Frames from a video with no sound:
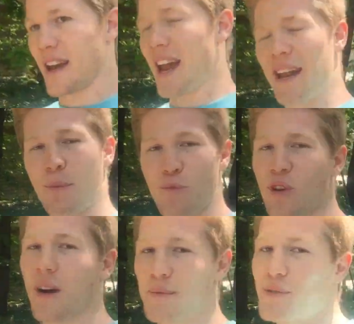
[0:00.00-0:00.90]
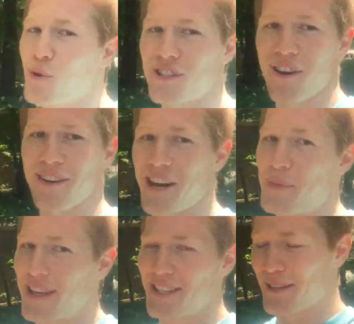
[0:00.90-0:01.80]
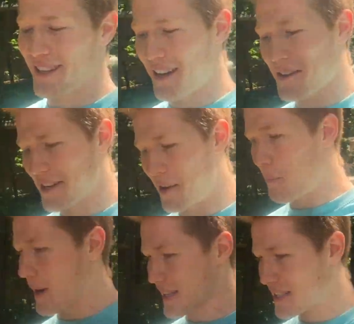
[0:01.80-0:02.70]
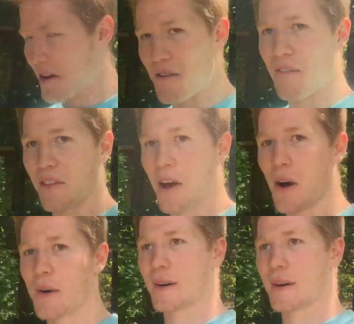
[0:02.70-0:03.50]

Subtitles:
we're starting to come into it though. Money's starting to flow.